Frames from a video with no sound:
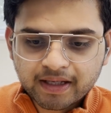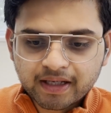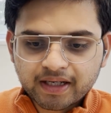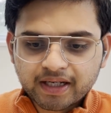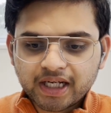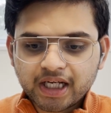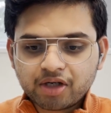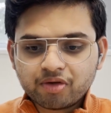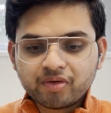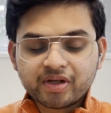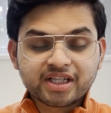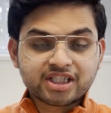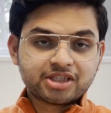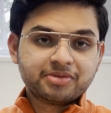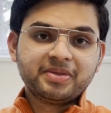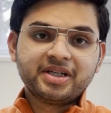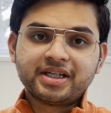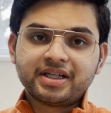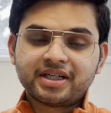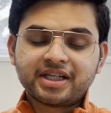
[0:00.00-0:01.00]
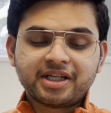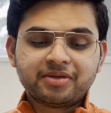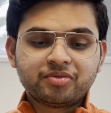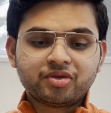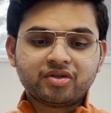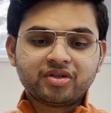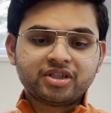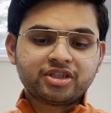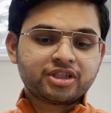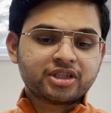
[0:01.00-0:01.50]
Now, estimated time
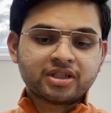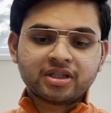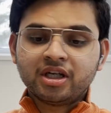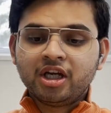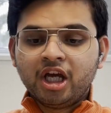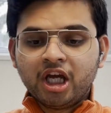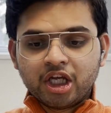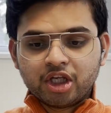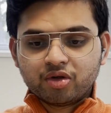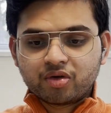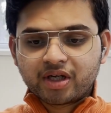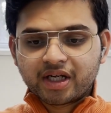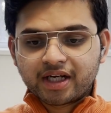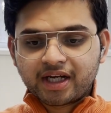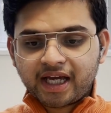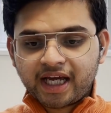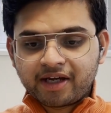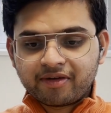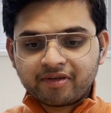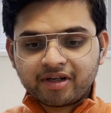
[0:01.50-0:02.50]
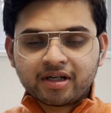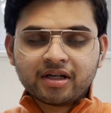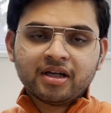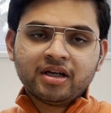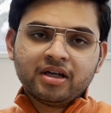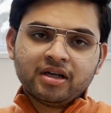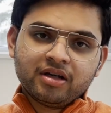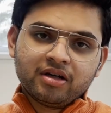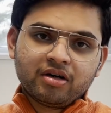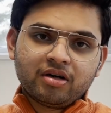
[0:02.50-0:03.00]
duration, you can have it
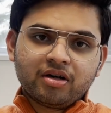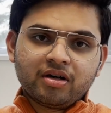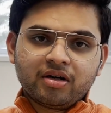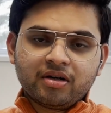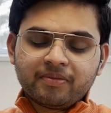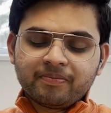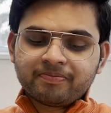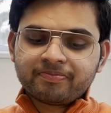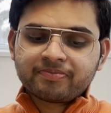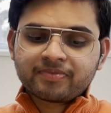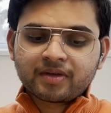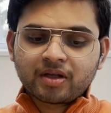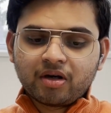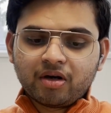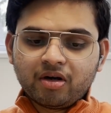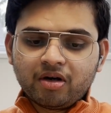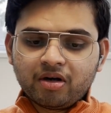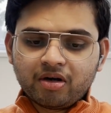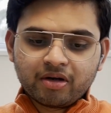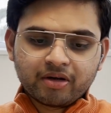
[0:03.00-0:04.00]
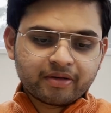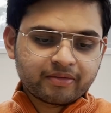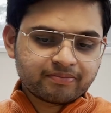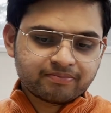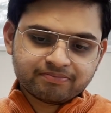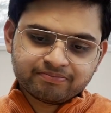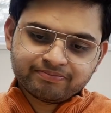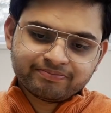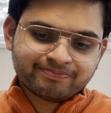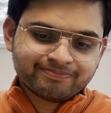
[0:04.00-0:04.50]
or
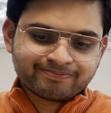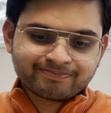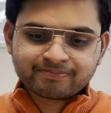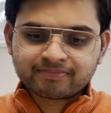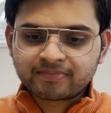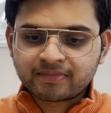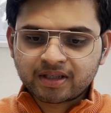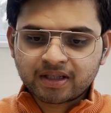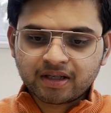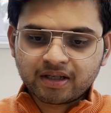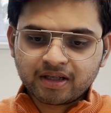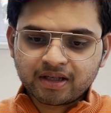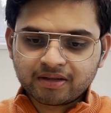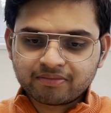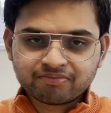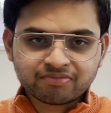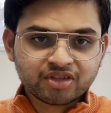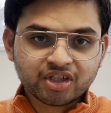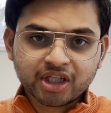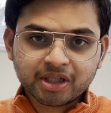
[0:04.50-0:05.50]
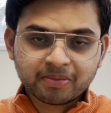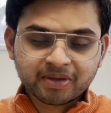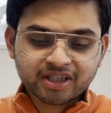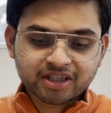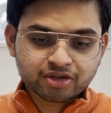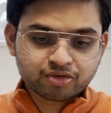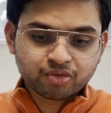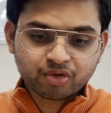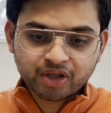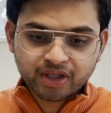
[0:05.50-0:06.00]
30
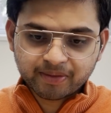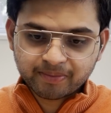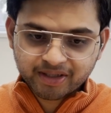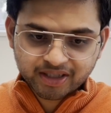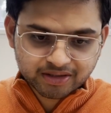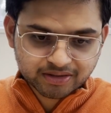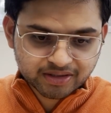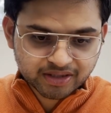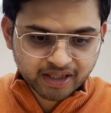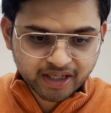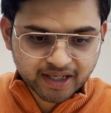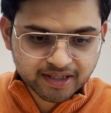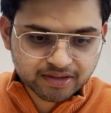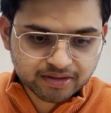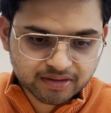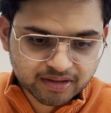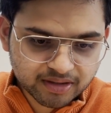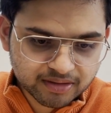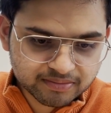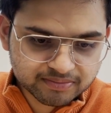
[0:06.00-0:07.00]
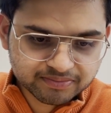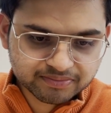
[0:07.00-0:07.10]
minutes, 40 minutes, etc.